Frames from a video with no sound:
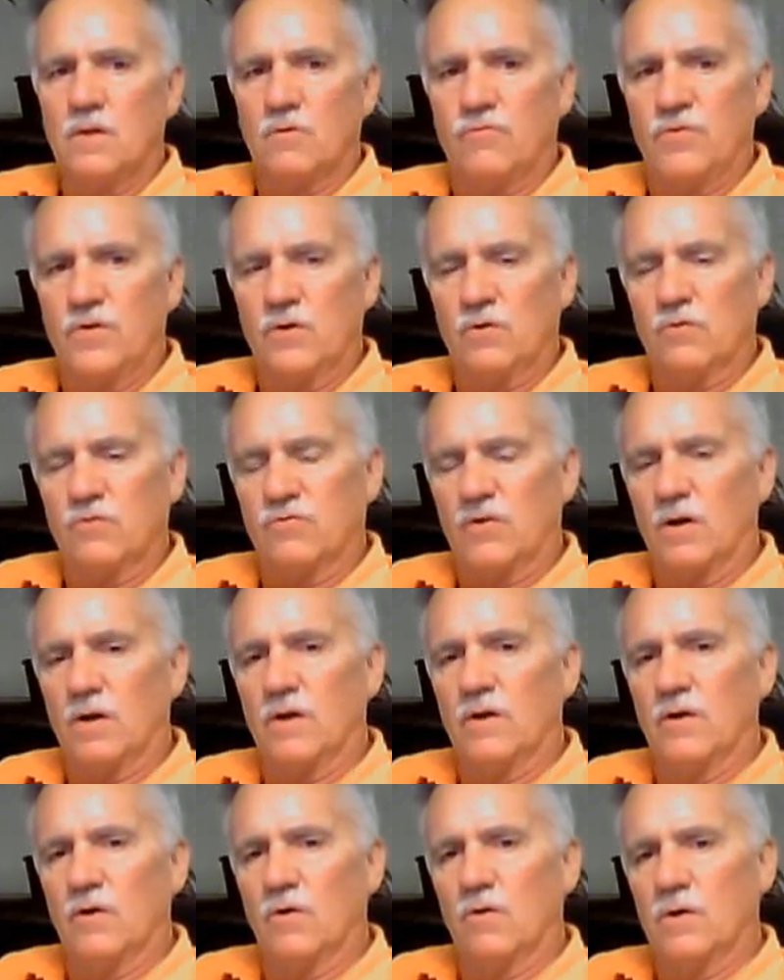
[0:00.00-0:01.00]
The fuel
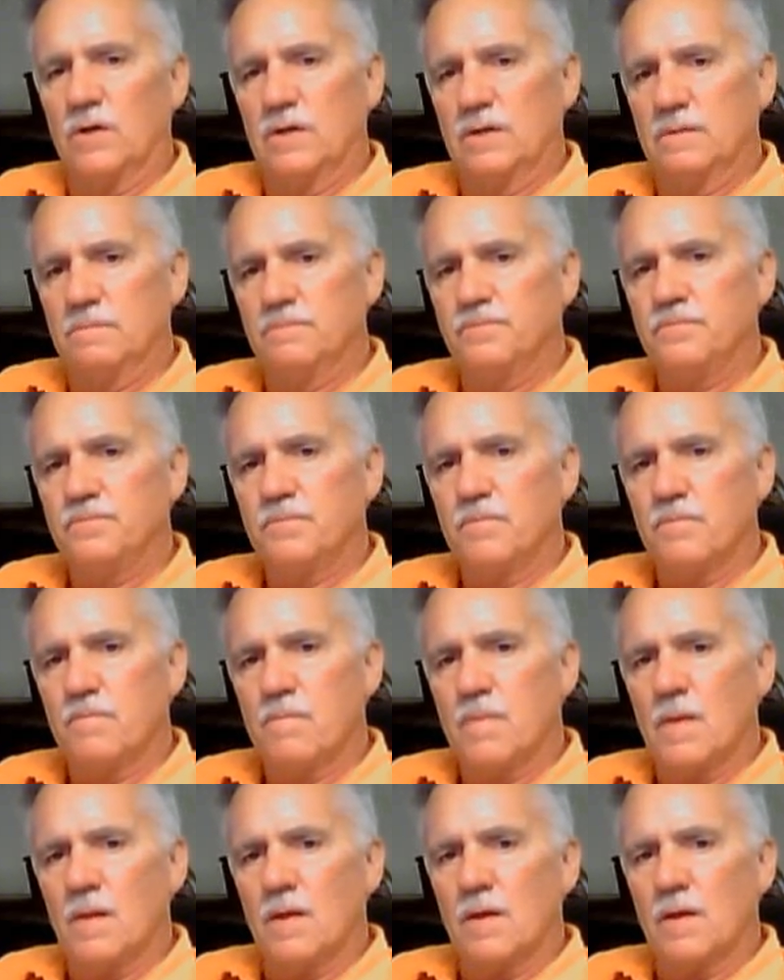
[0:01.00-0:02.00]
solenoid
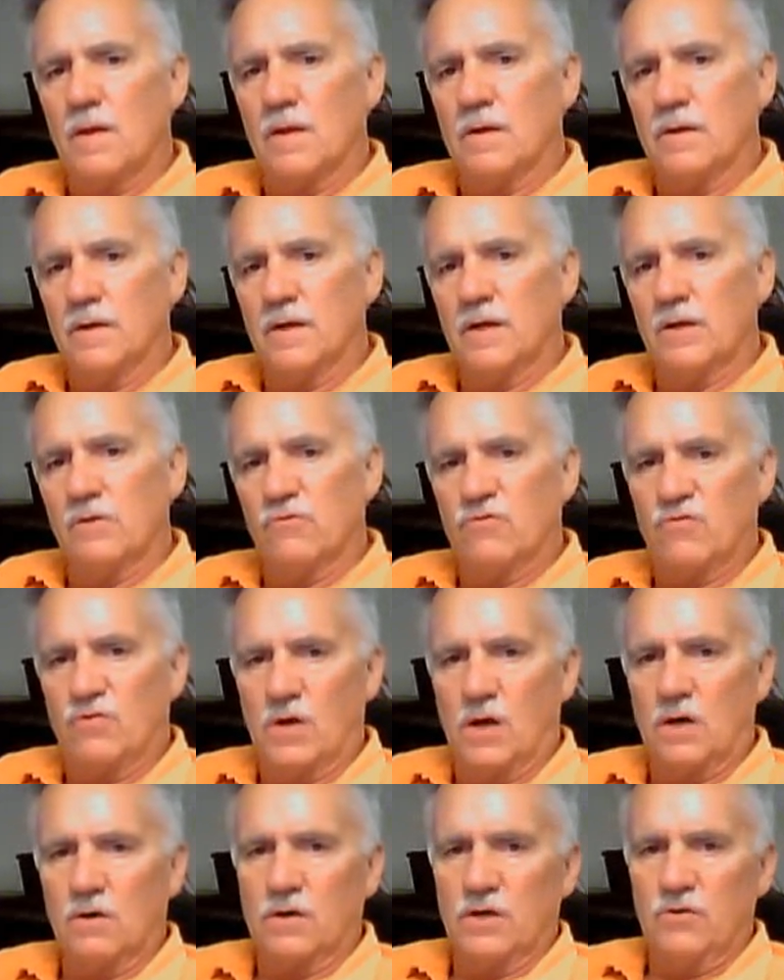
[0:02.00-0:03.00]
can get
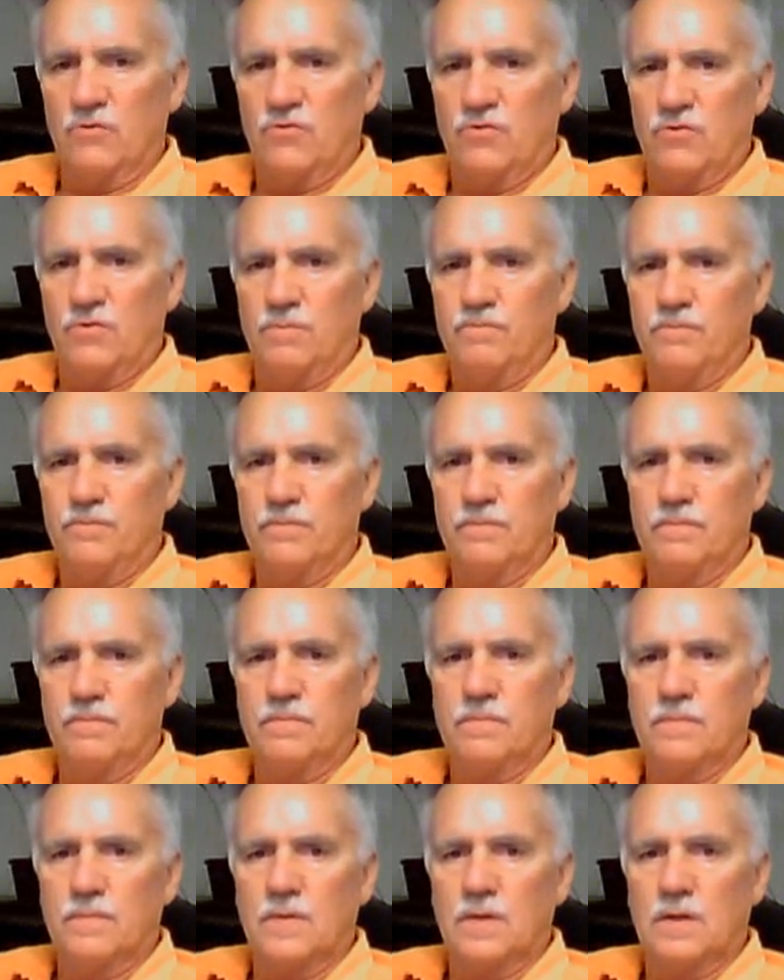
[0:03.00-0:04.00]
sluggish,
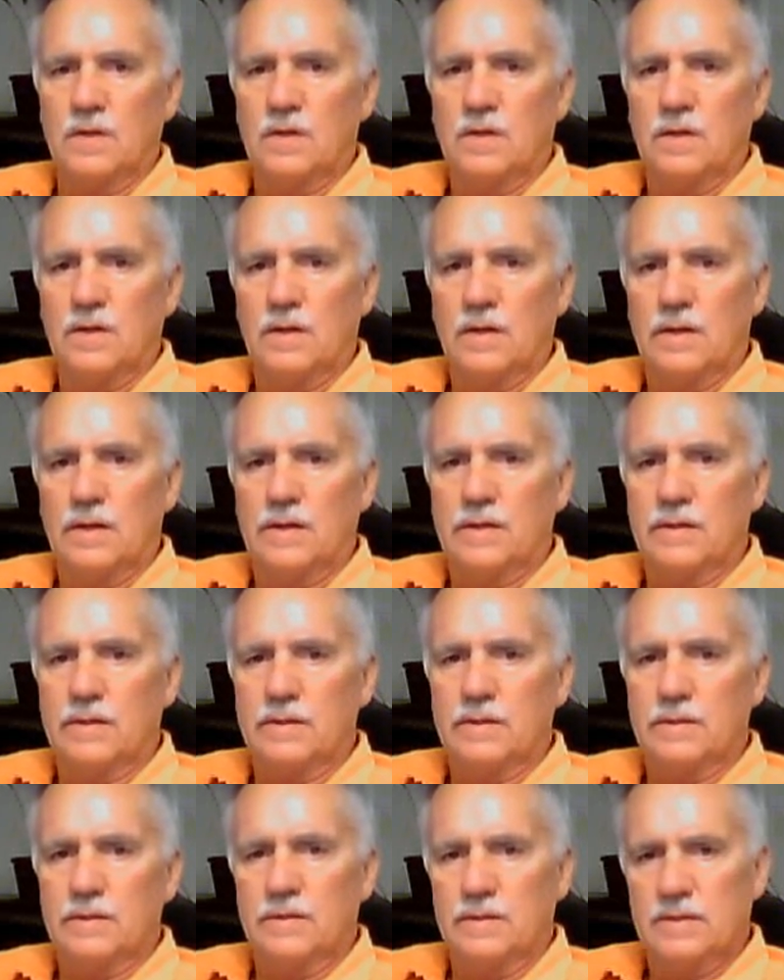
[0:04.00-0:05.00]

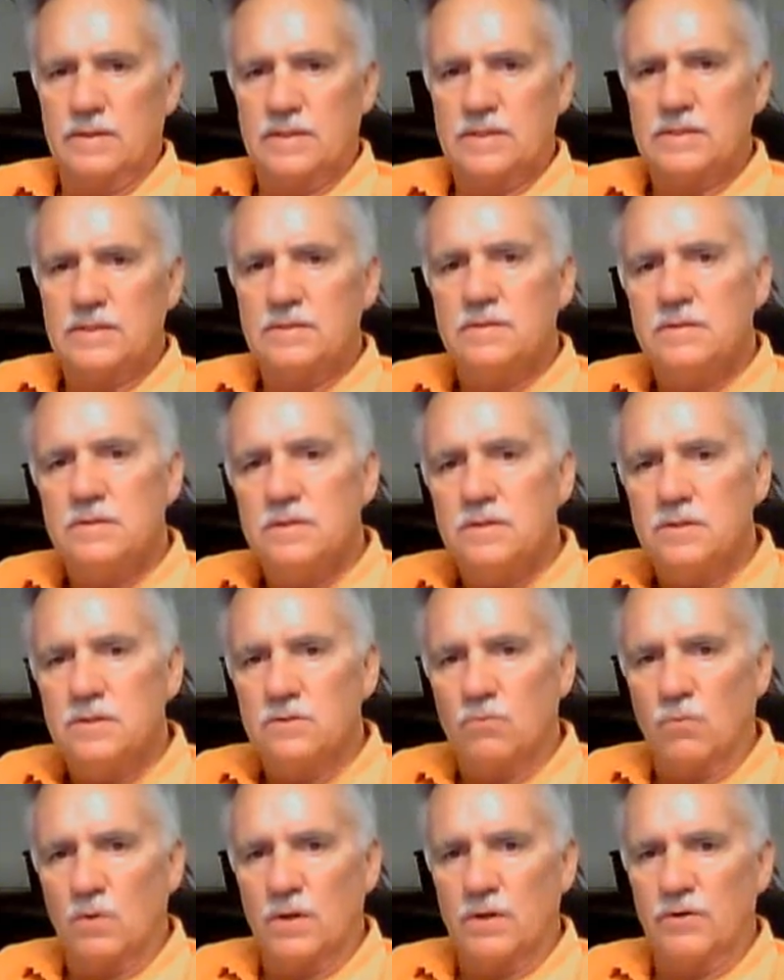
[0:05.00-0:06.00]
and
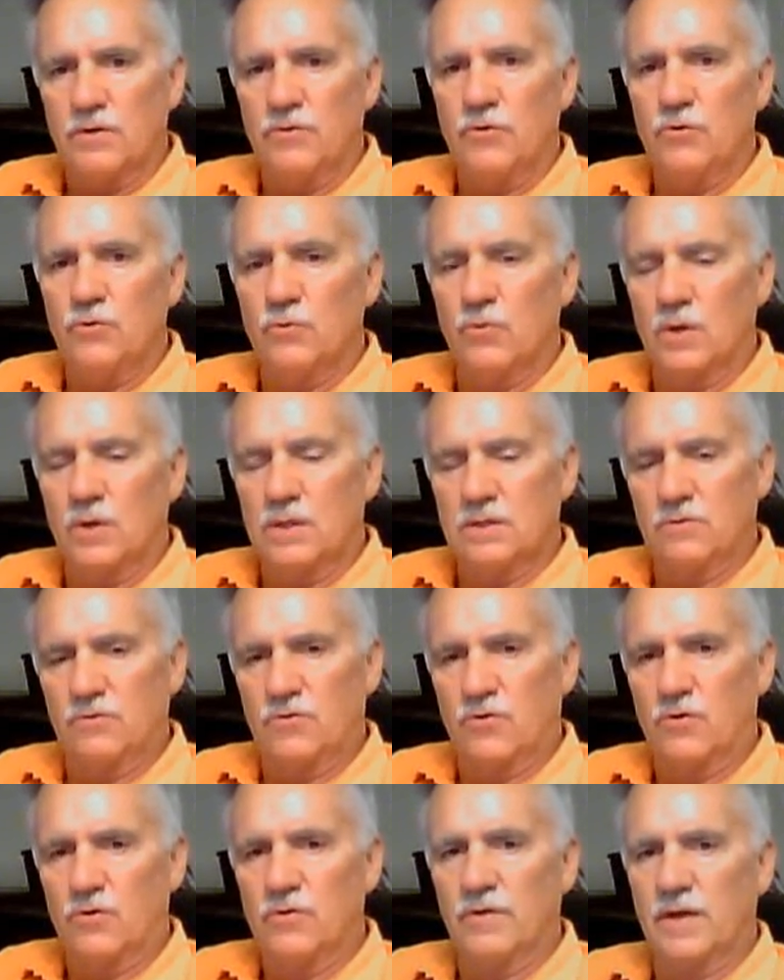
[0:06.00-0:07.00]
when you
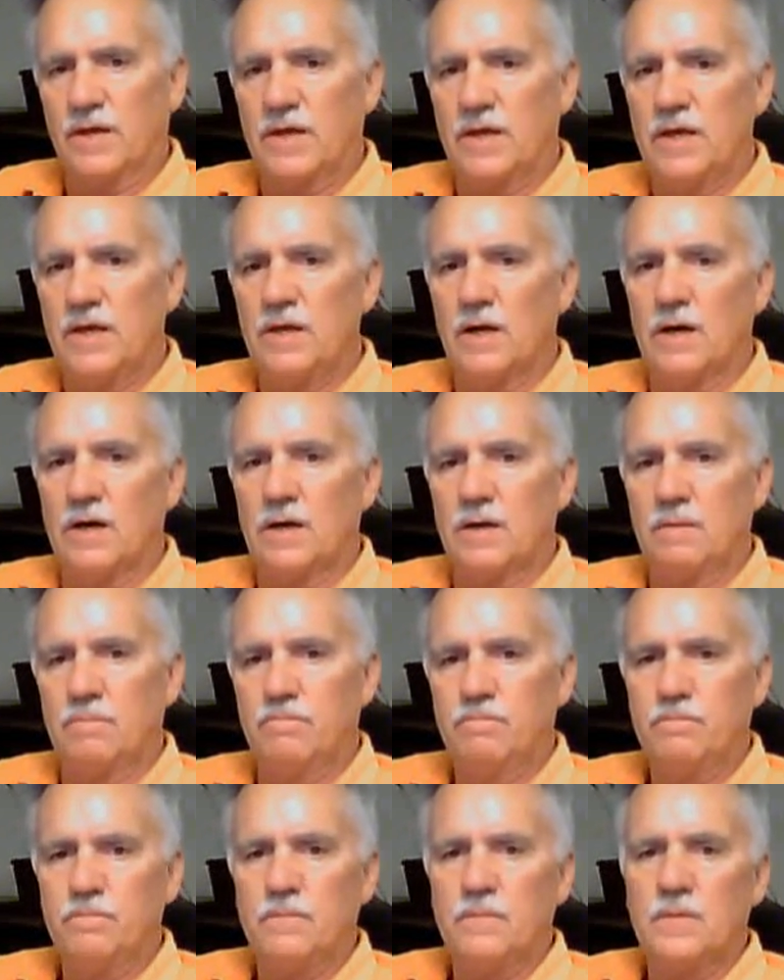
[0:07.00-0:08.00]
turn the key on,
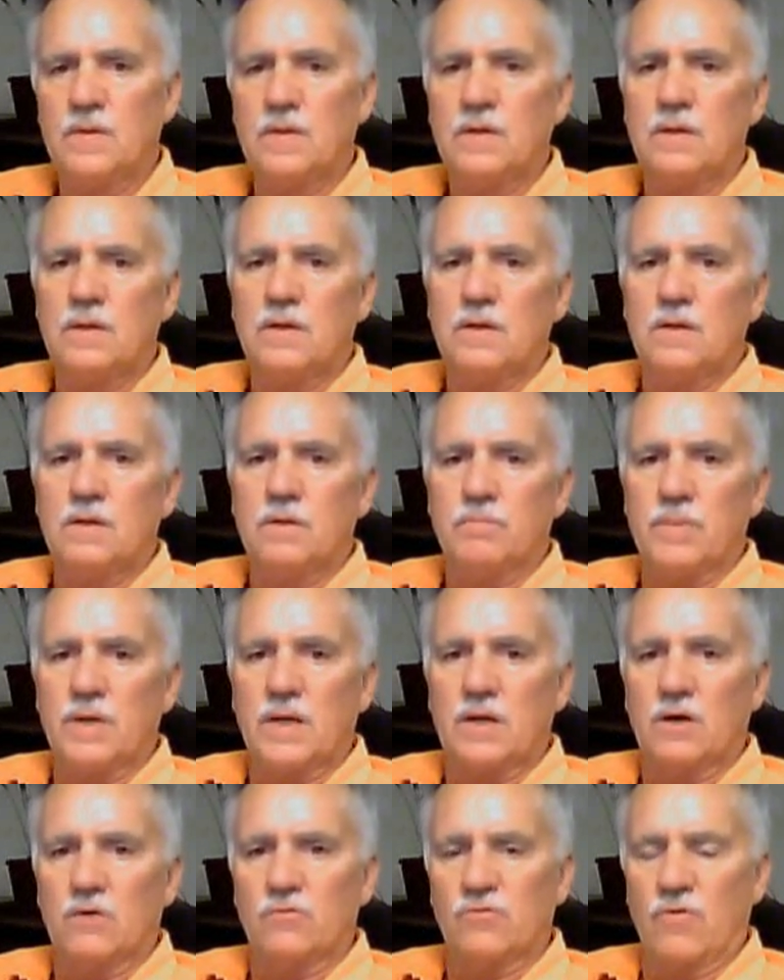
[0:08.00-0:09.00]

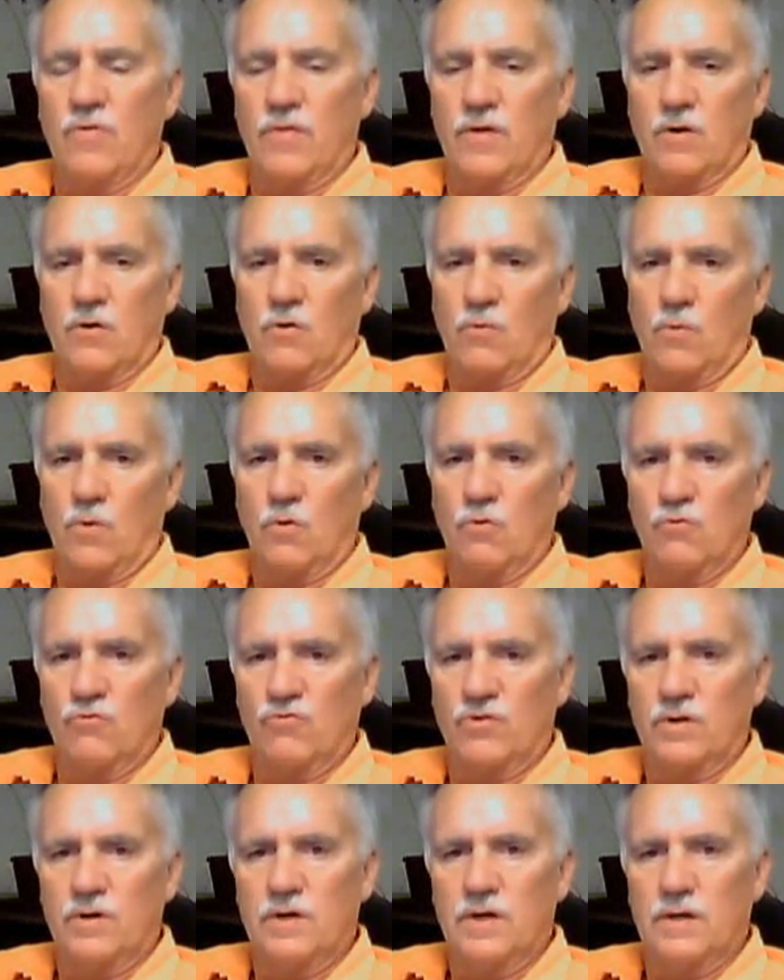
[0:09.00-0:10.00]
because of the
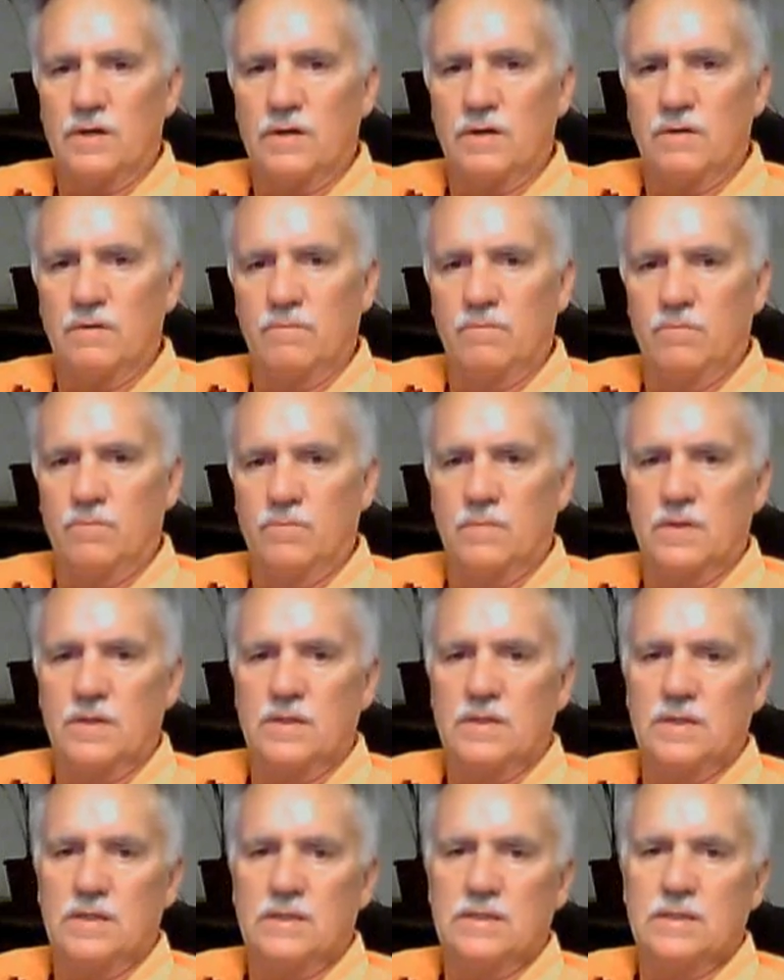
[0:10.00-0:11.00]
corrosion
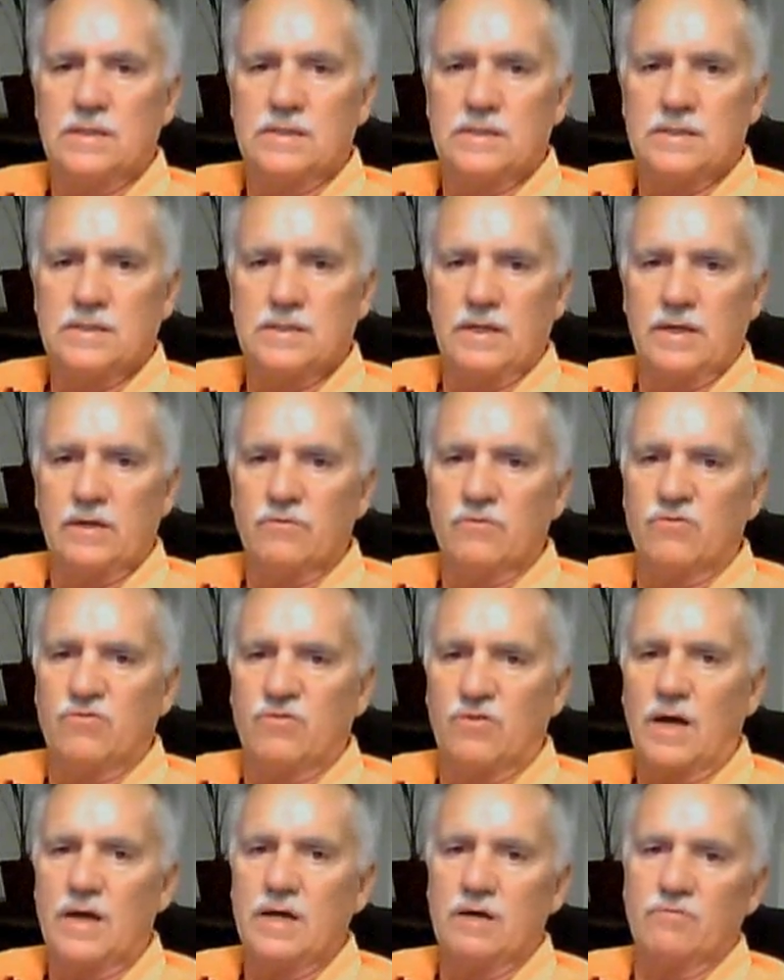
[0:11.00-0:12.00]
and
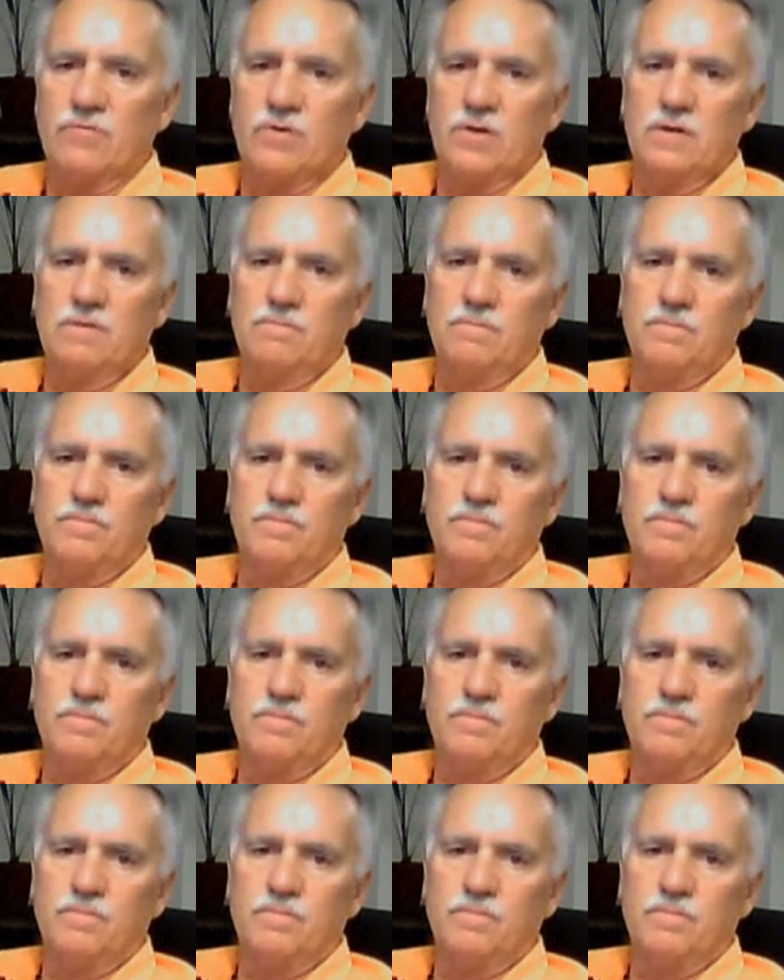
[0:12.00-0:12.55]
inside of it,